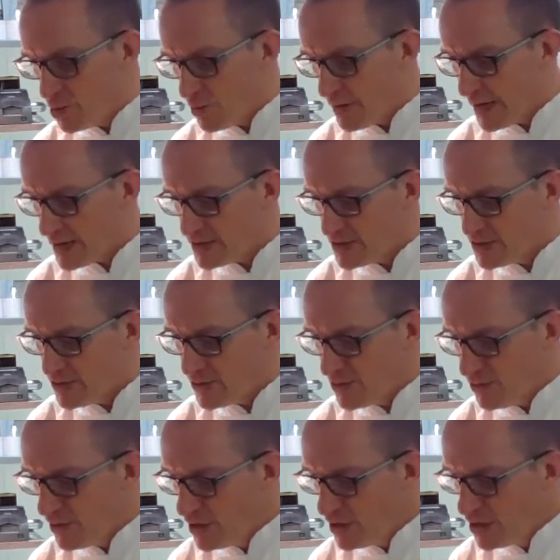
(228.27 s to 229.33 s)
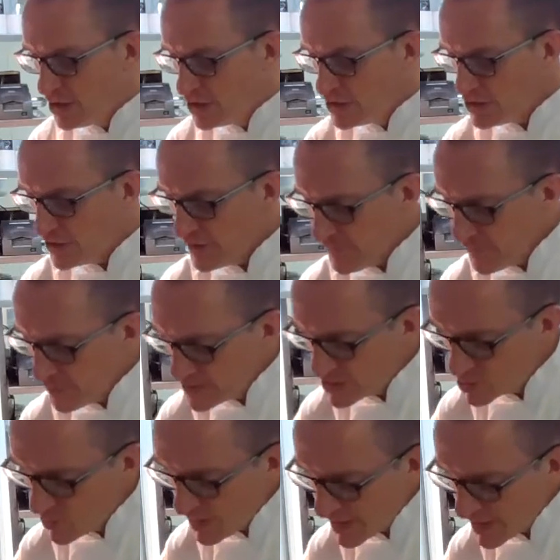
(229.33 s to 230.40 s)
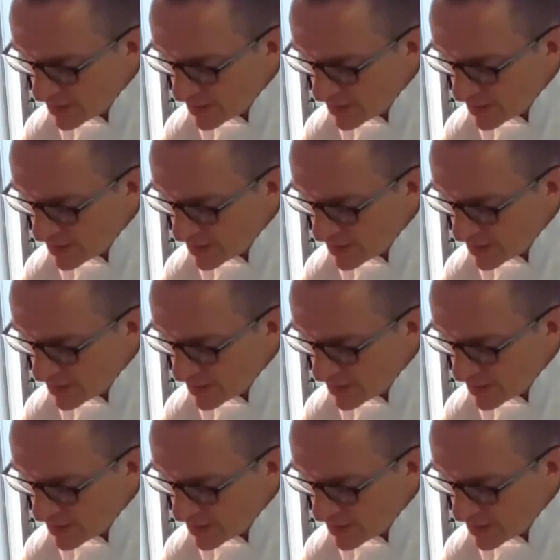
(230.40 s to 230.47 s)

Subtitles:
talk us through. So the first